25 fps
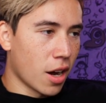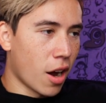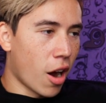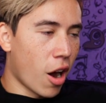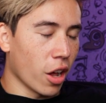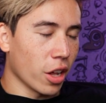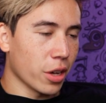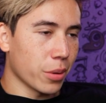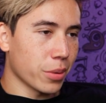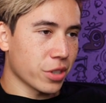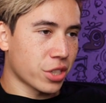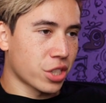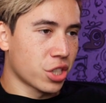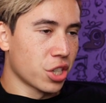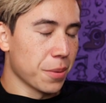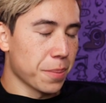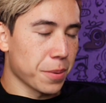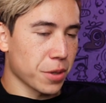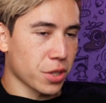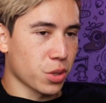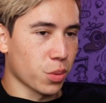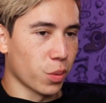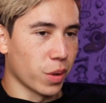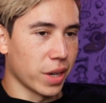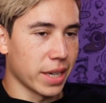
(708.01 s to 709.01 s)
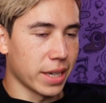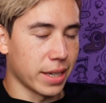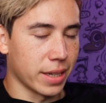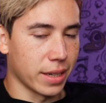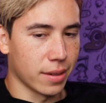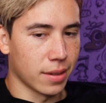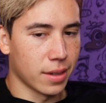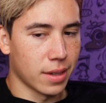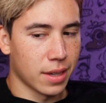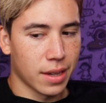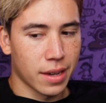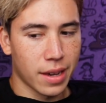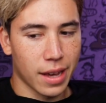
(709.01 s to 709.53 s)
Holly was super sweet.
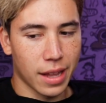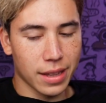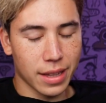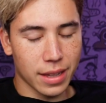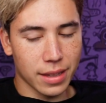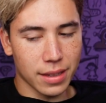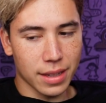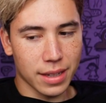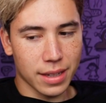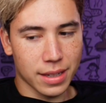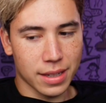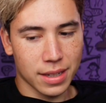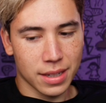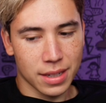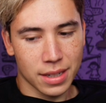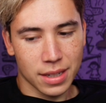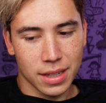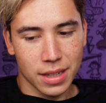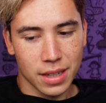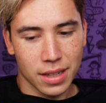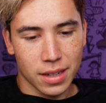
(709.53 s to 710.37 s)
And then, like,